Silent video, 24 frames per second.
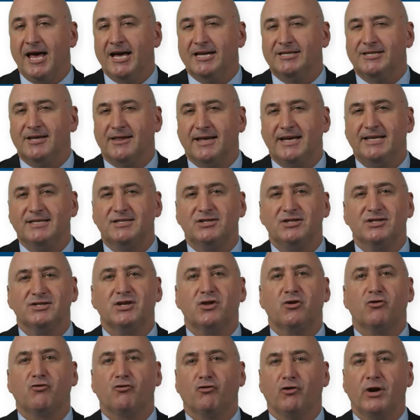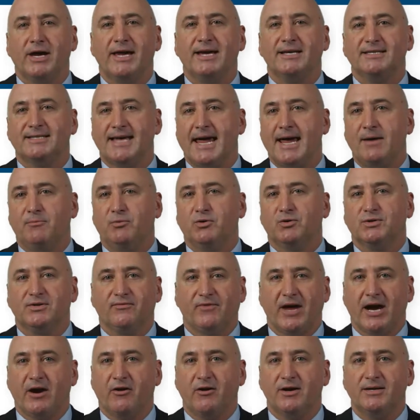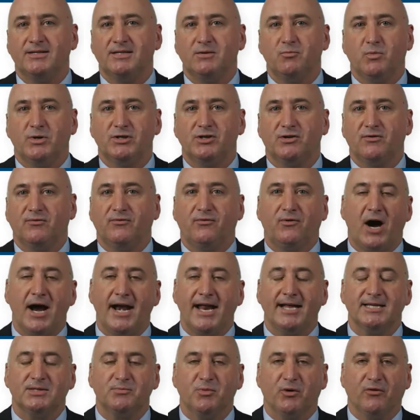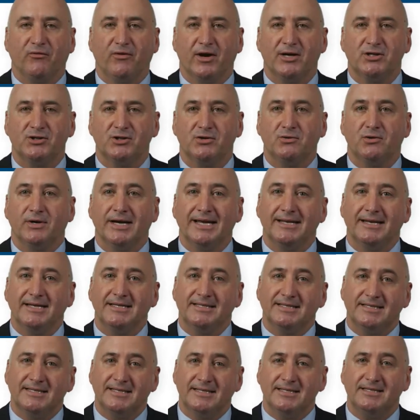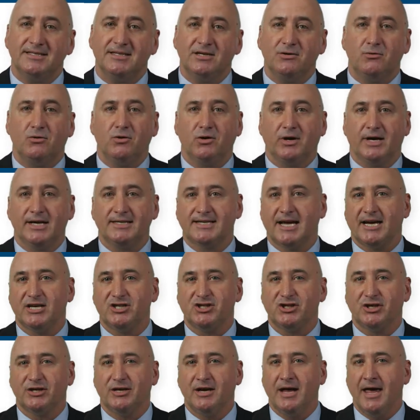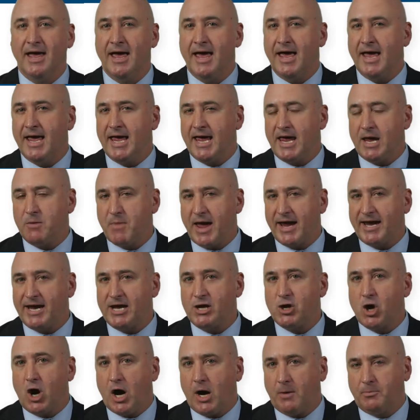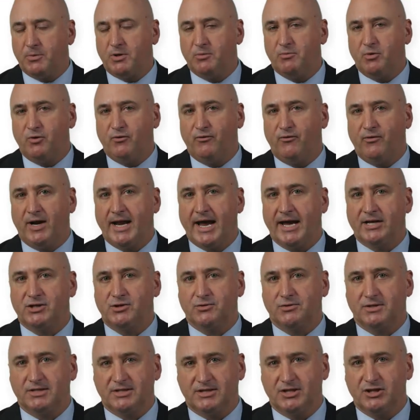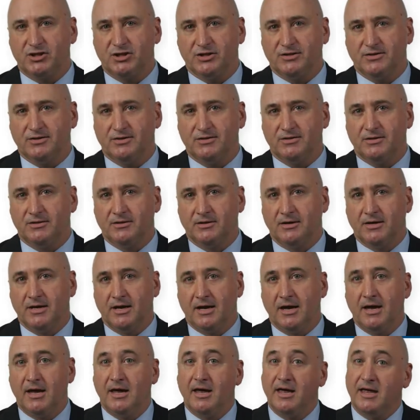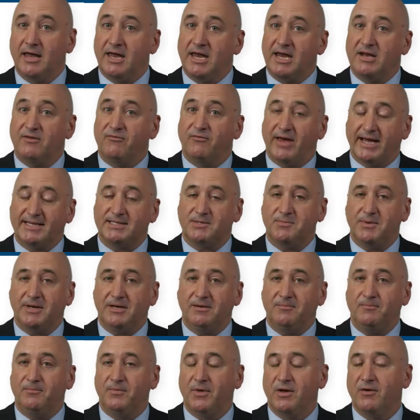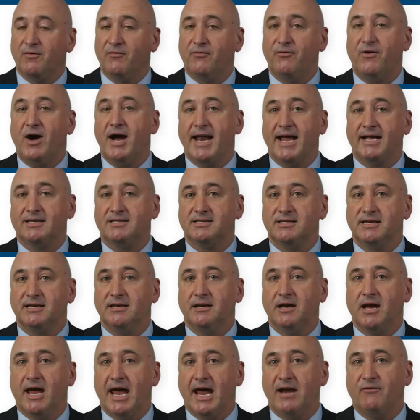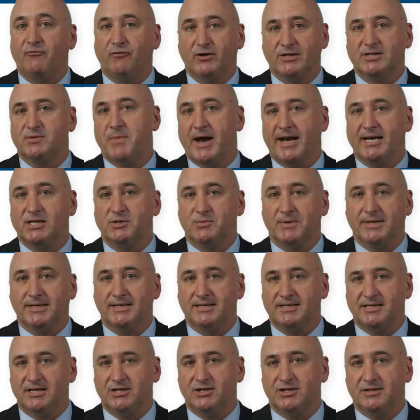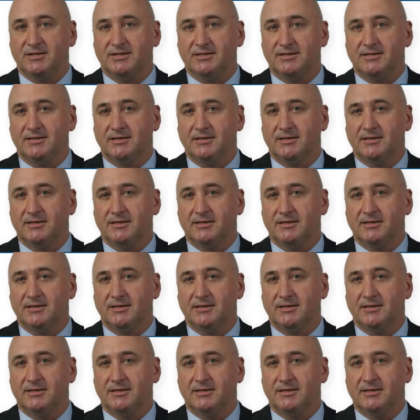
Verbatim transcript: So there's just three examples of areas in which the finance professional can assist an organisation in making optimal financial decisions. Investment, financing and risk management decisions.